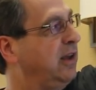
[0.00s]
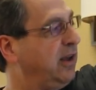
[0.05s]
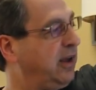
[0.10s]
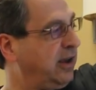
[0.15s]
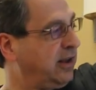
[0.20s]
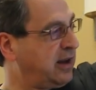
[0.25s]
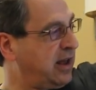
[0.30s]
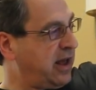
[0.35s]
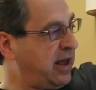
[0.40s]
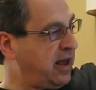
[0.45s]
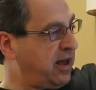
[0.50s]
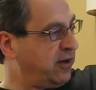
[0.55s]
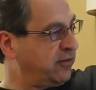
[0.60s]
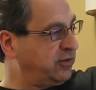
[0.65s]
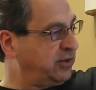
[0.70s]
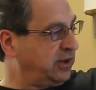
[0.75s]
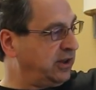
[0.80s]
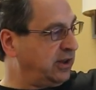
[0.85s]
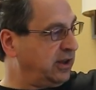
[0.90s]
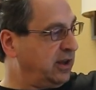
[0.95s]
and I
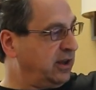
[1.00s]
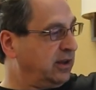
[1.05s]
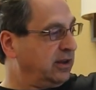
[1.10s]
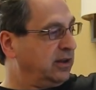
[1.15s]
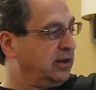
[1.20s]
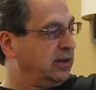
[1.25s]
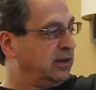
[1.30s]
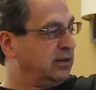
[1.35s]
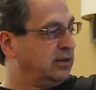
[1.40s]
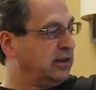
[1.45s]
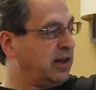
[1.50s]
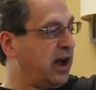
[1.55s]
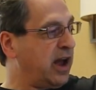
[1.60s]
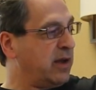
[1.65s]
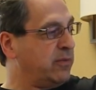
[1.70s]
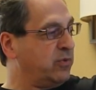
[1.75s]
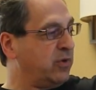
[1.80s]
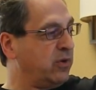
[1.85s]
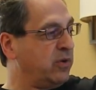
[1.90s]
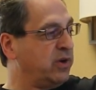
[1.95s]
have the
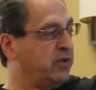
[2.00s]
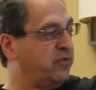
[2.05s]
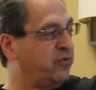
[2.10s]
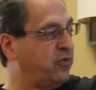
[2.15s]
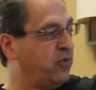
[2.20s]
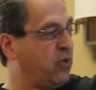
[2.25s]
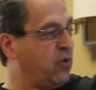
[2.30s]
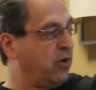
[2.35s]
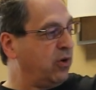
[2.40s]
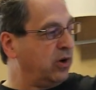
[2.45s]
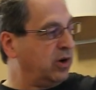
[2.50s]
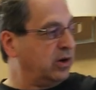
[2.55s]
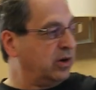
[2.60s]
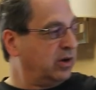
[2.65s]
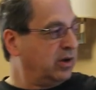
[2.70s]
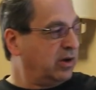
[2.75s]
library 4